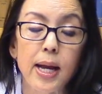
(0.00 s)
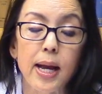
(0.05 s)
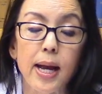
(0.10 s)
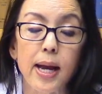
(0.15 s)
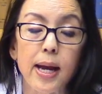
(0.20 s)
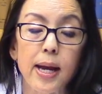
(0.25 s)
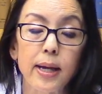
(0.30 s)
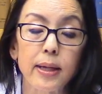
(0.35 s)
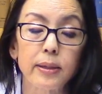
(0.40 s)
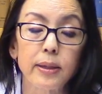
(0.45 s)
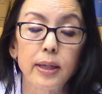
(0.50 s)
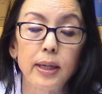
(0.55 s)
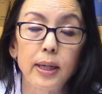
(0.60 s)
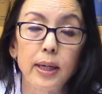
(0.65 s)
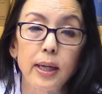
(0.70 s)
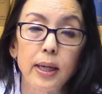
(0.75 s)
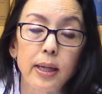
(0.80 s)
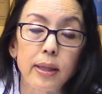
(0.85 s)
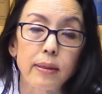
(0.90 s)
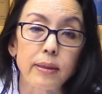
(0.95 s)
and
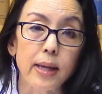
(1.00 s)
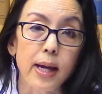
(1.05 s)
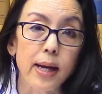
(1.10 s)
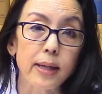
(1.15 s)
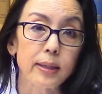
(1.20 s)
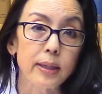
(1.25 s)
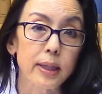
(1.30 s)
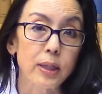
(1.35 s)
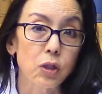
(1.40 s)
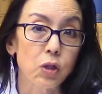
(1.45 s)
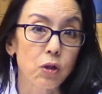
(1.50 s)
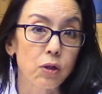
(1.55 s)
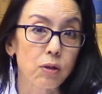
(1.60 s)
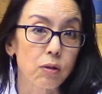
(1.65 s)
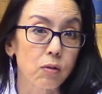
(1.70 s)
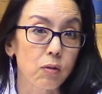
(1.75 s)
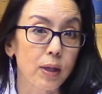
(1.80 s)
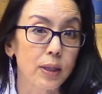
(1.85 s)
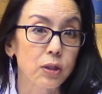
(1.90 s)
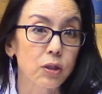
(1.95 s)
that eternal
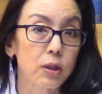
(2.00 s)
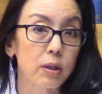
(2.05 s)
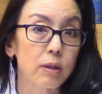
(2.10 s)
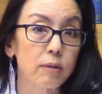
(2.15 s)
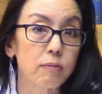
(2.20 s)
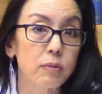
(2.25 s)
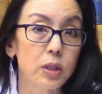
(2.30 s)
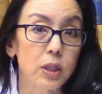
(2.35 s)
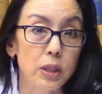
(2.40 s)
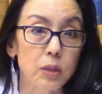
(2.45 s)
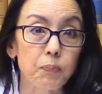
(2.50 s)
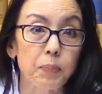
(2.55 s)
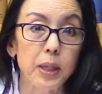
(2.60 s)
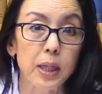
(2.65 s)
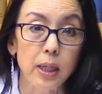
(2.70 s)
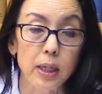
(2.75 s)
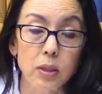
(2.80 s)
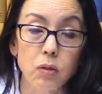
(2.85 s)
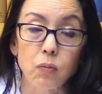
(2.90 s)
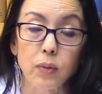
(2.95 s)
question of just
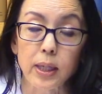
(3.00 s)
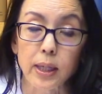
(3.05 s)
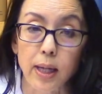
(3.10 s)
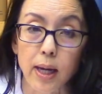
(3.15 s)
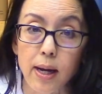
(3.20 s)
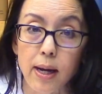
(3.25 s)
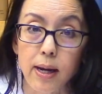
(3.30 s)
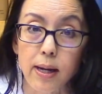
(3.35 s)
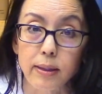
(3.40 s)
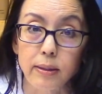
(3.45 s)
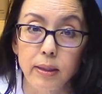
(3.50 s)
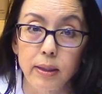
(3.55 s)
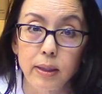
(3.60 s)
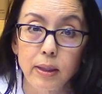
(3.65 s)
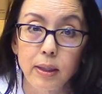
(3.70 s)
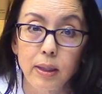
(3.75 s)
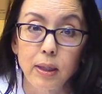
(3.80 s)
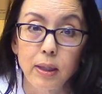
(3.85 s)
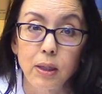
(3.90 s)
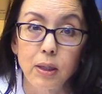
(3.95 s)
because we can,
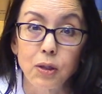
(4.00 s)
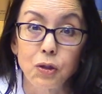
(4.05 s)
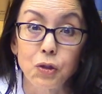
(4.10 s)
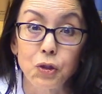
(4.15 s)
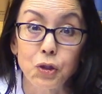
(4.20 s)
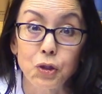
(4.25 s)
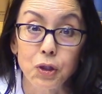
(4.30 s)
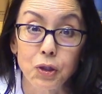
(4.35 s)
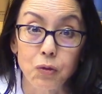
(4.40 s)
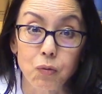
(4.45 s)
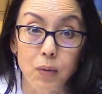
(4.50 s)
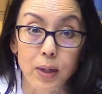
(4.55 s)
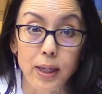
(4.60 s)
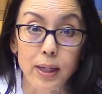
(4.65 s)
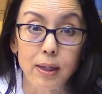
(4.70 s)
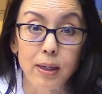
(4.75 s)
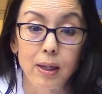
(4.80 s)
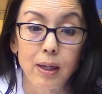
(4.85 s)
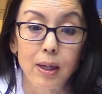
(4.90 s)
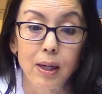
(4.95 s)
should we?